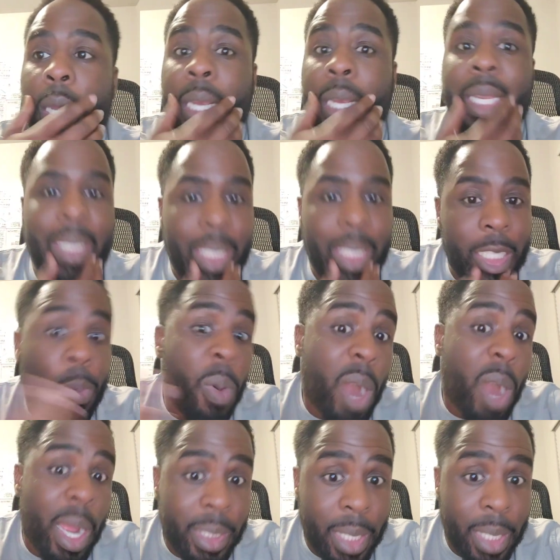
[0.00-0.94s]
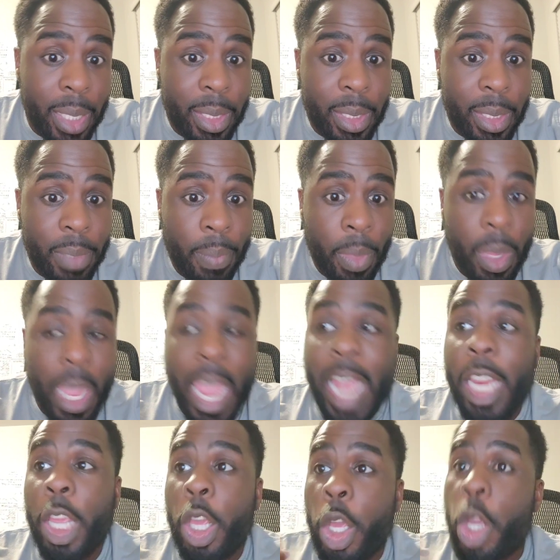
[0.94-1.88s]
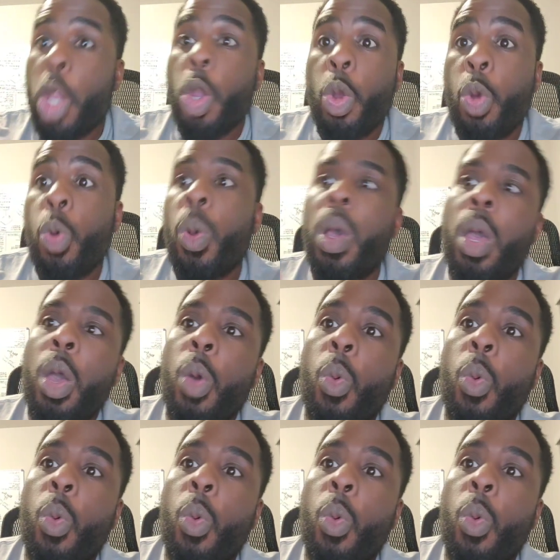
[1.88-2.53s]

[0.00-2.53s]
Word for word: disease process and you